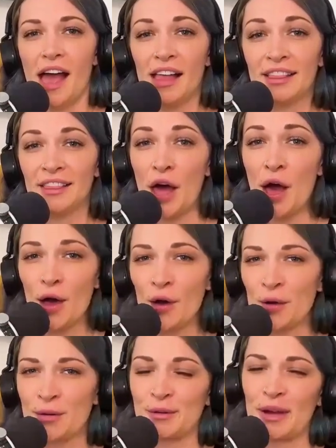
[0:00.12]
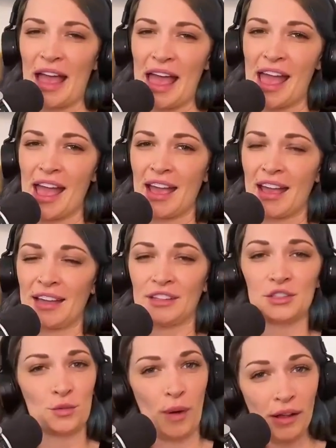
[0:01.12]
Hello
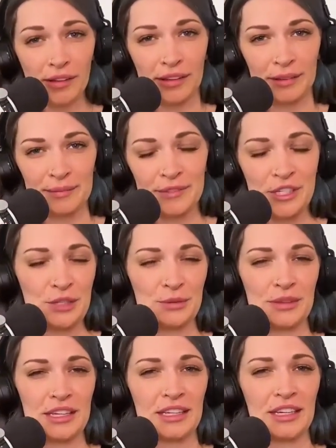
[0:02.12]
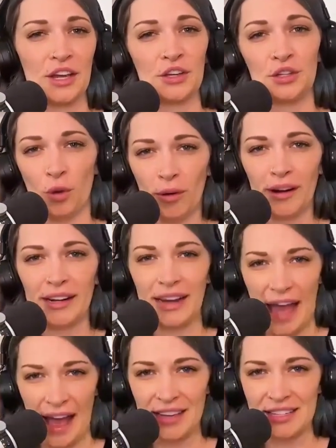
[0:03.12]
and welcome to the You're an
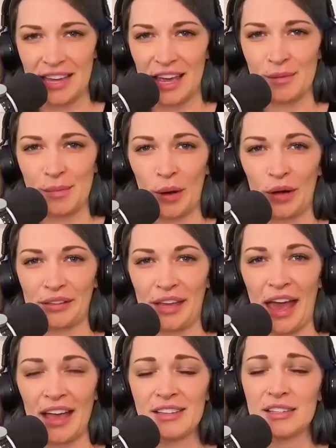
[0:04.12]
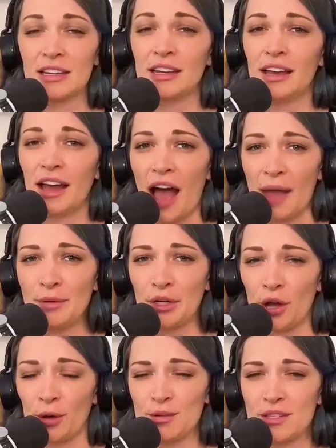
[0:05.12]
Asset podcast. I'm
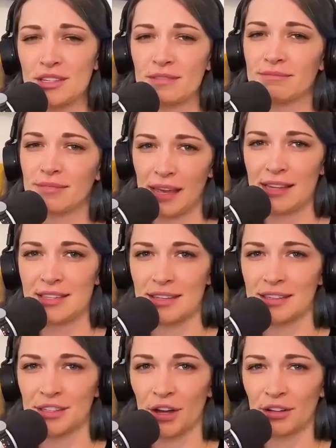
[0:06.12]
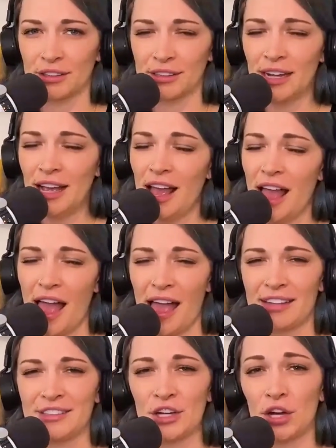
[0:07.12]
your host, Casey the Dollar.
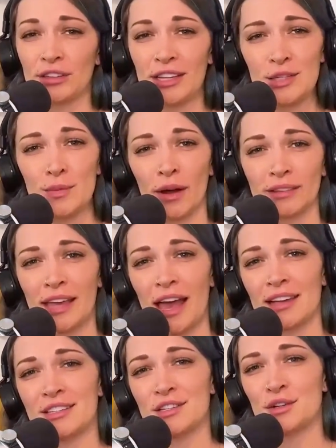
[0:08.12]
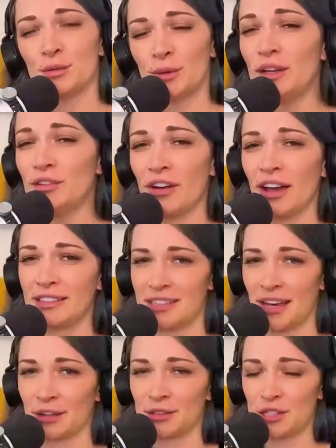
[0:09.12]
And on this podcast, we find
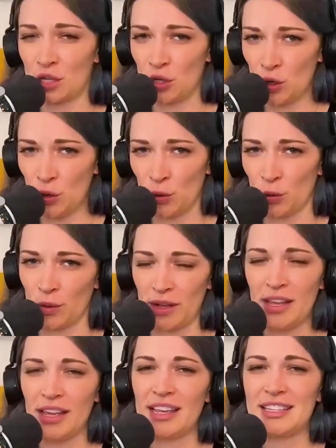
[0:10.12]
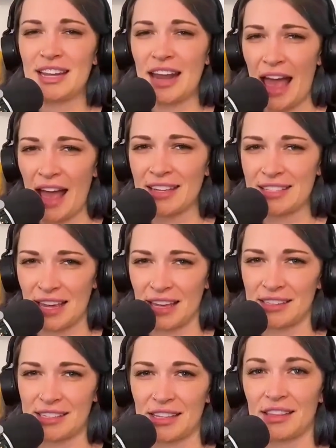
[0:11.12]
out who is an
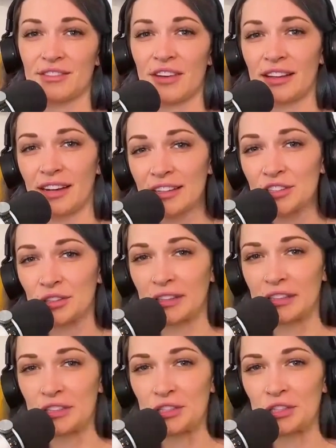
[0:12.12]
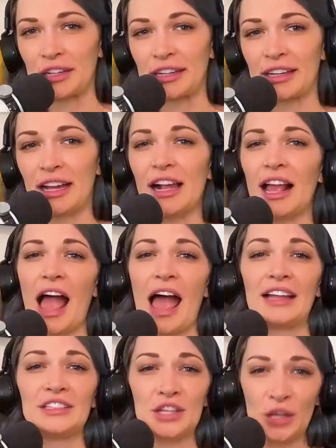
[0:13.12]
asset in the financial industry
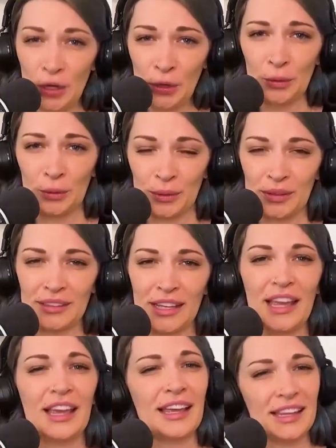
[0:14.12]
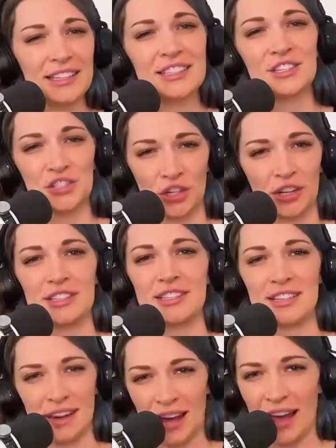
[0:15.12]
and who is just an